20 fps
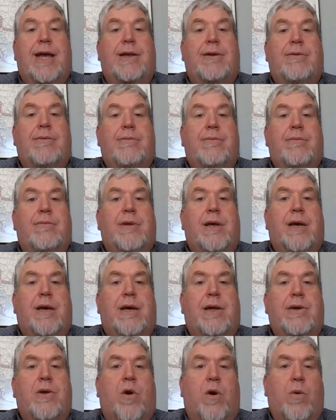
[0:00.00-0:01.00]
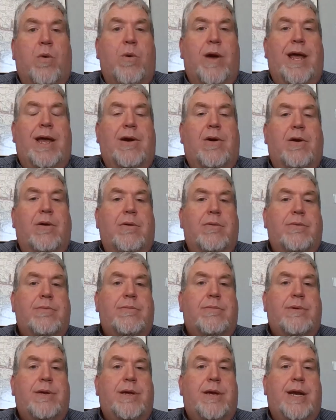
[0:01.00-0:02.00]
add Norway, or
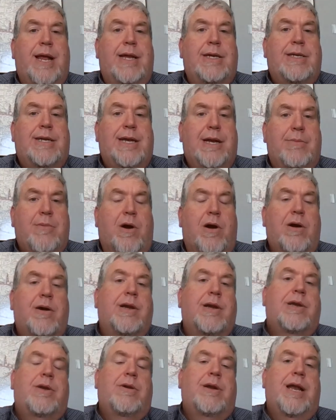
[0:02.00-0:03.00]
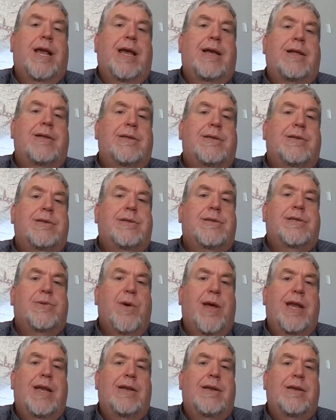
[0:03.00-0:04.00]
you could add Denmark, and you could add
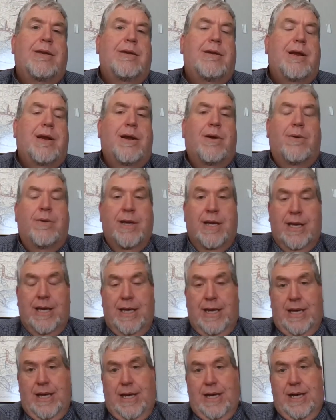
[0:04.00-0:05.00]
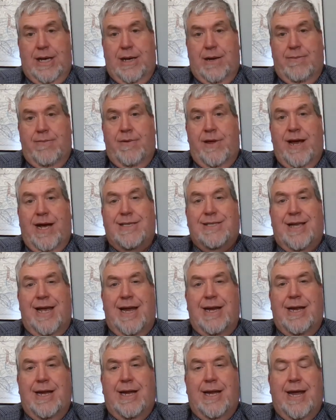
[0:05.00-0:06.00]
Sweden. The
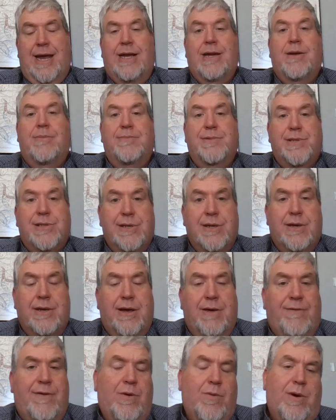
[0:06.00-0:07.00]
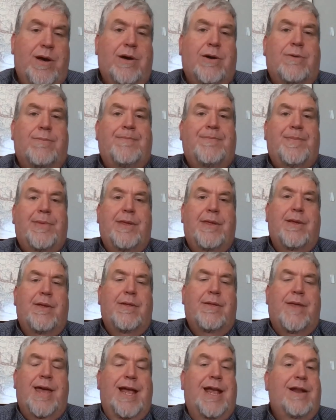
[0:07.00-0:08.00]
Icelandic kingdoms, if you will,
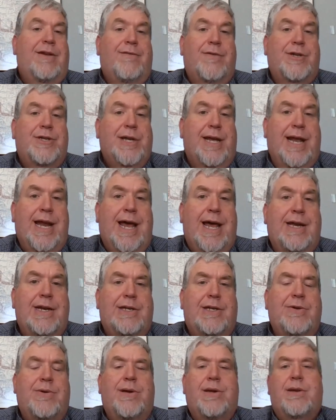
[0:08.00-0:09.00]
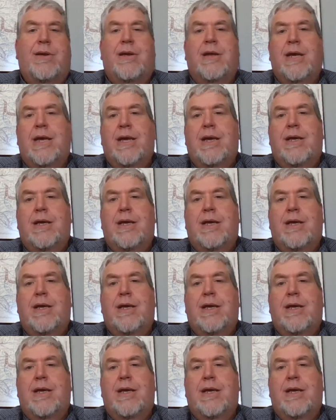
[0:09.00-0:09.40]
they get eventually get added to it.